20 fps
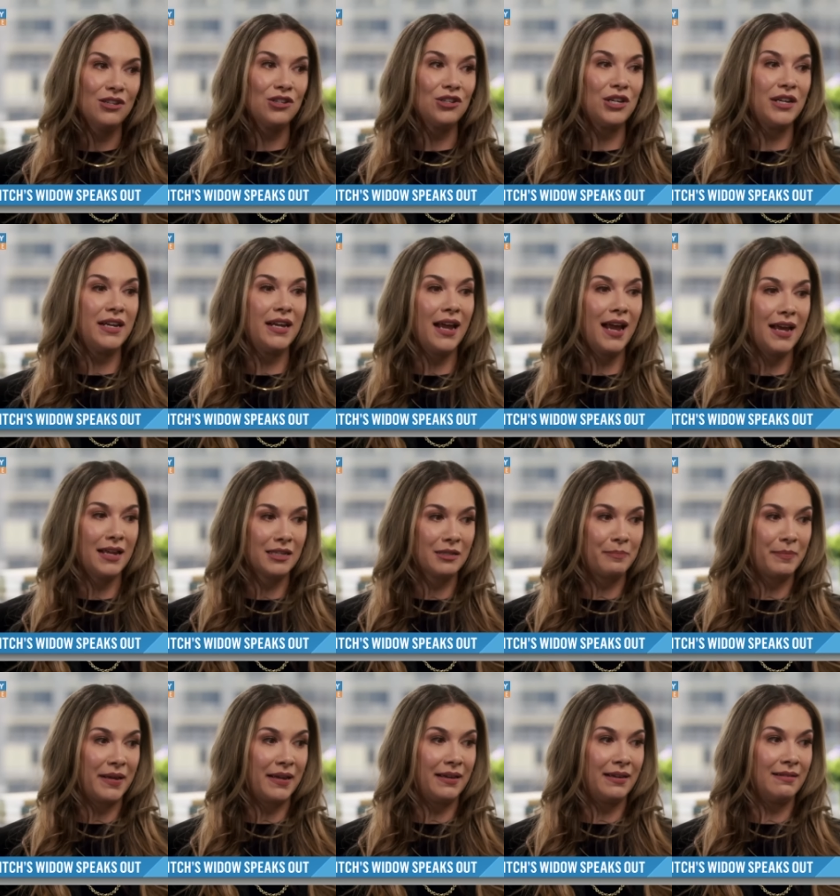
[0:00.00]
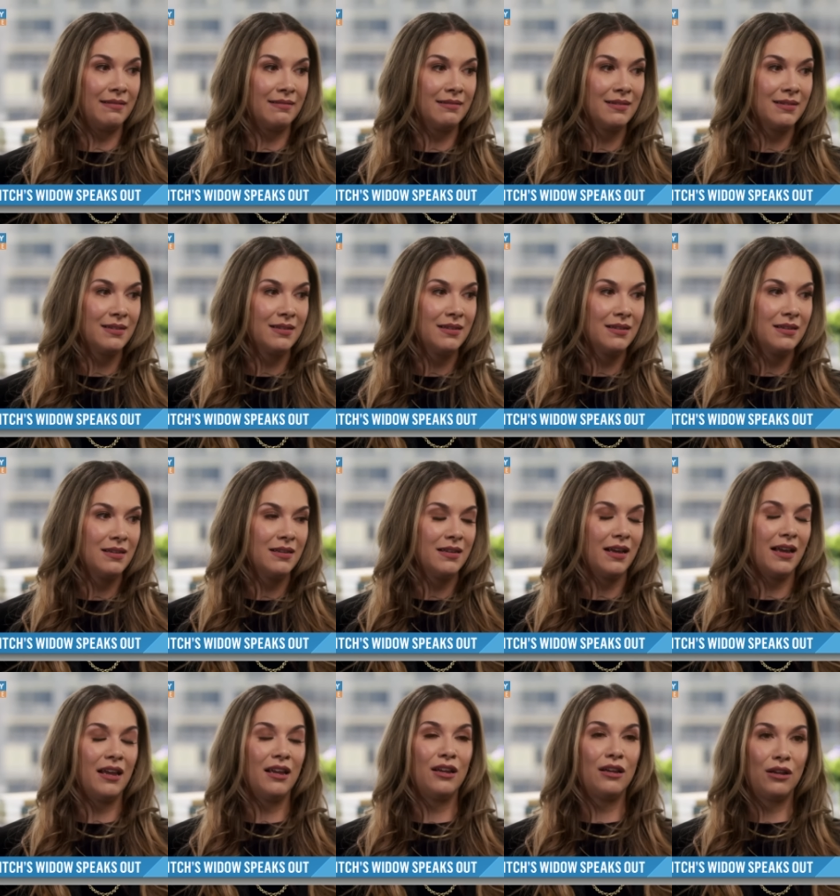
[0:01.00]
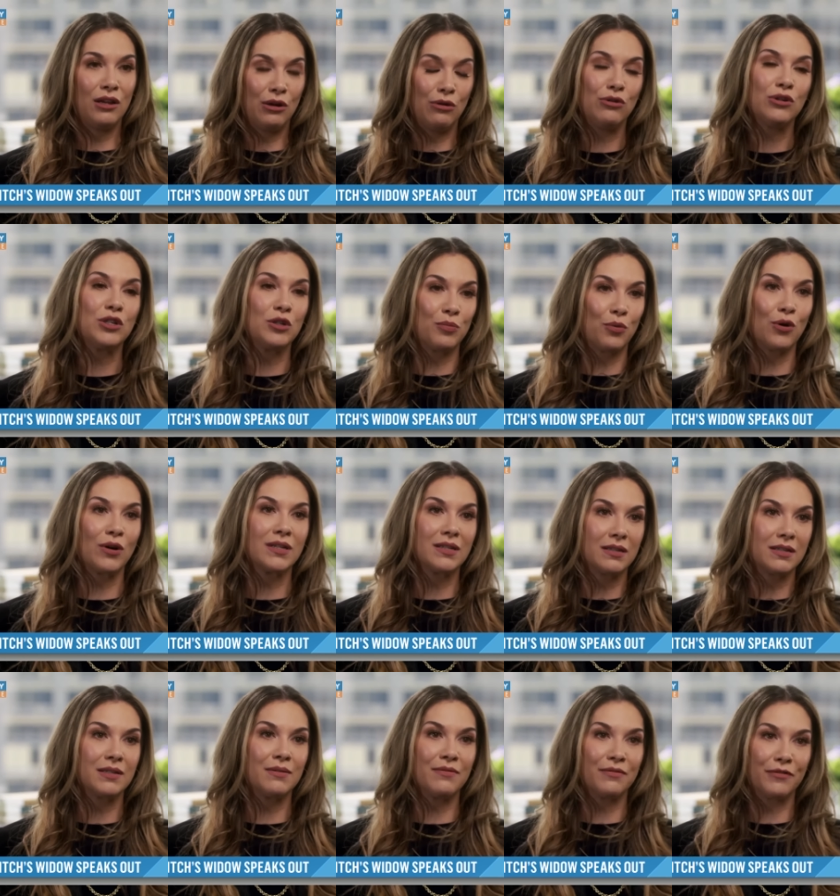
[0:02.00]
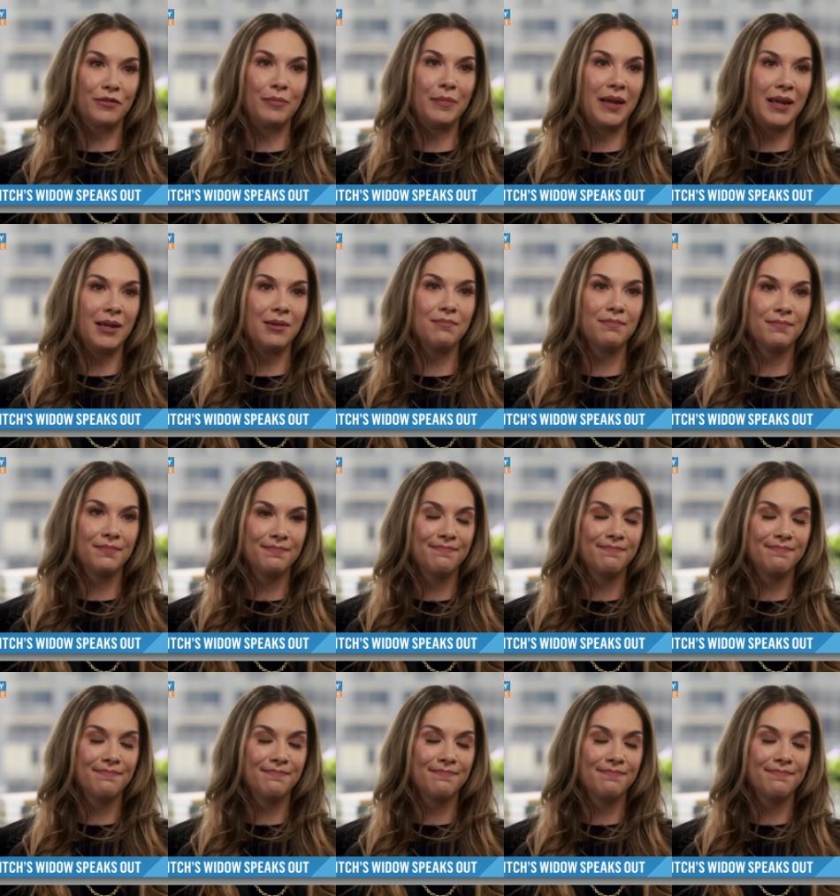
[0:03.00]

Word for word: She has been a huge support system for me.